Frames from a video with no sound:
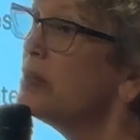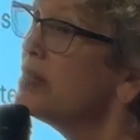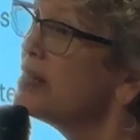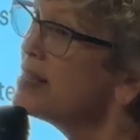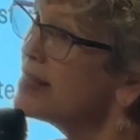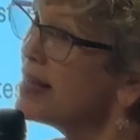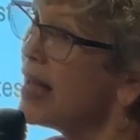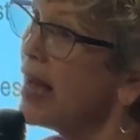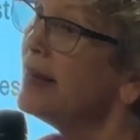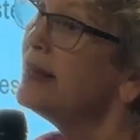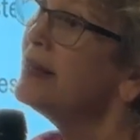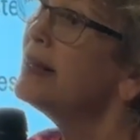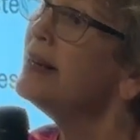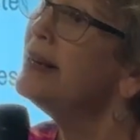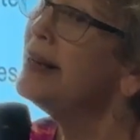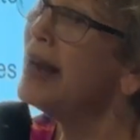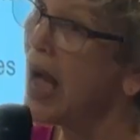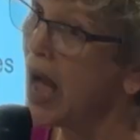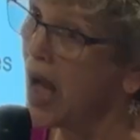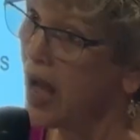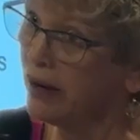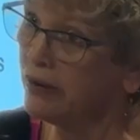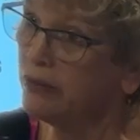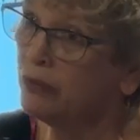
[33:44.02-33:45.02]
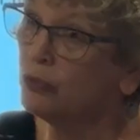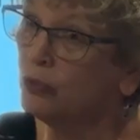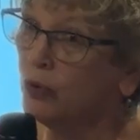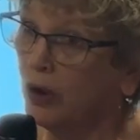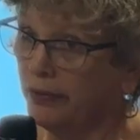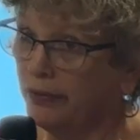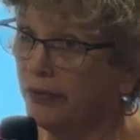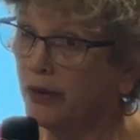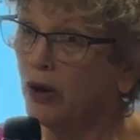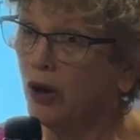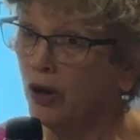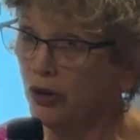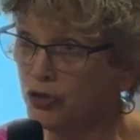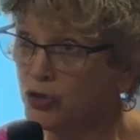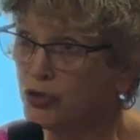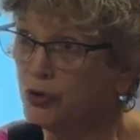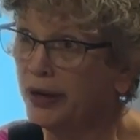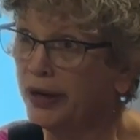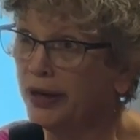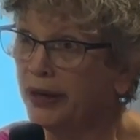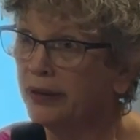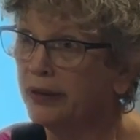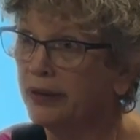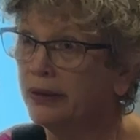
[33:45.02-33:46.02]
were designed to not run the
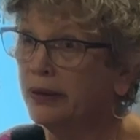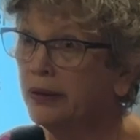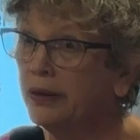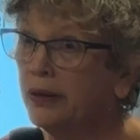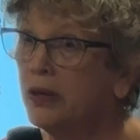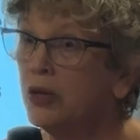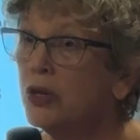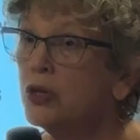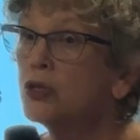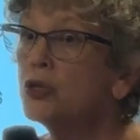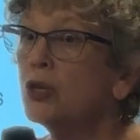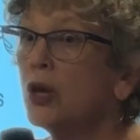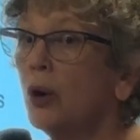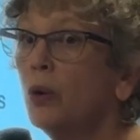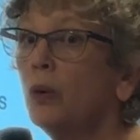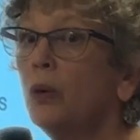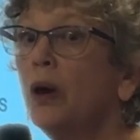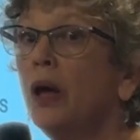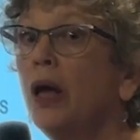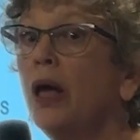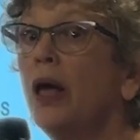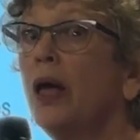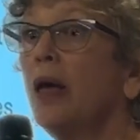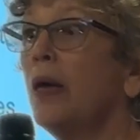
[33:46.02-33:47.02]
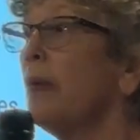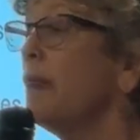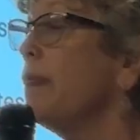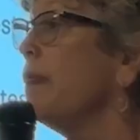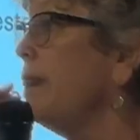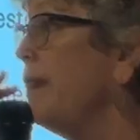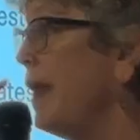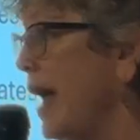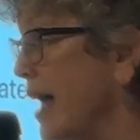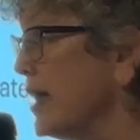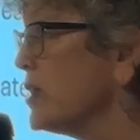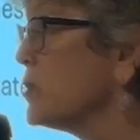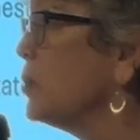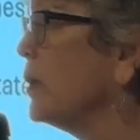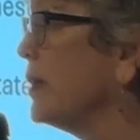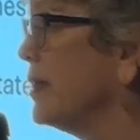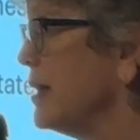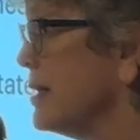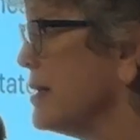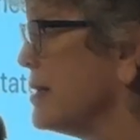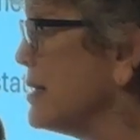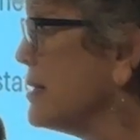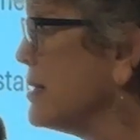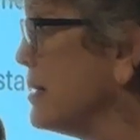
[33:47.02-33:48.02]
country. So that's
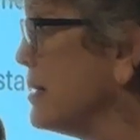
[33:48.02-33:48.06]
what this